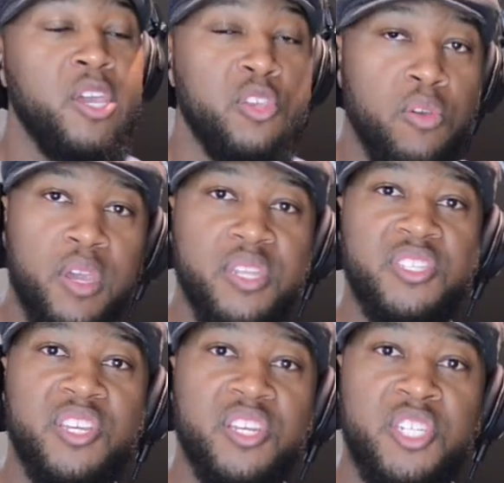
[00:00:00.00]
you can
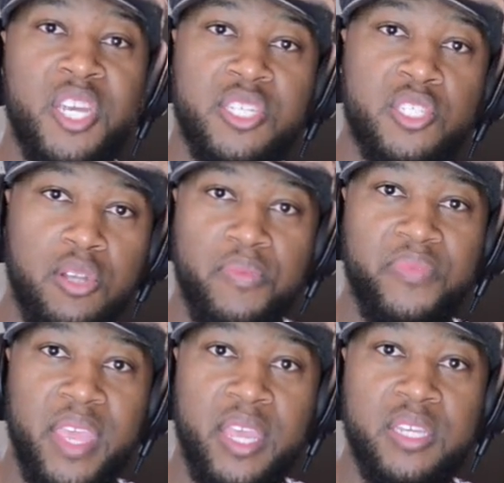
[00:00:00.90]
suggest certain
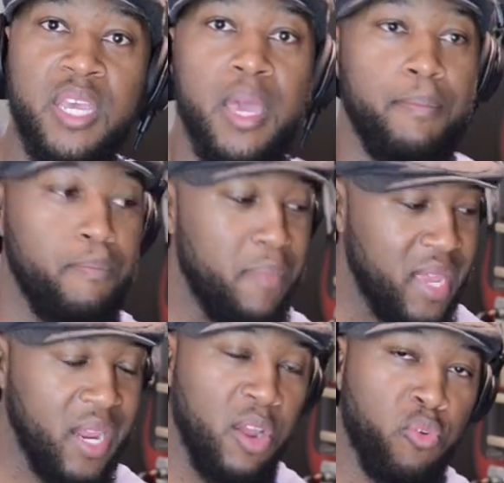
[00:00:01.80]
things, meaning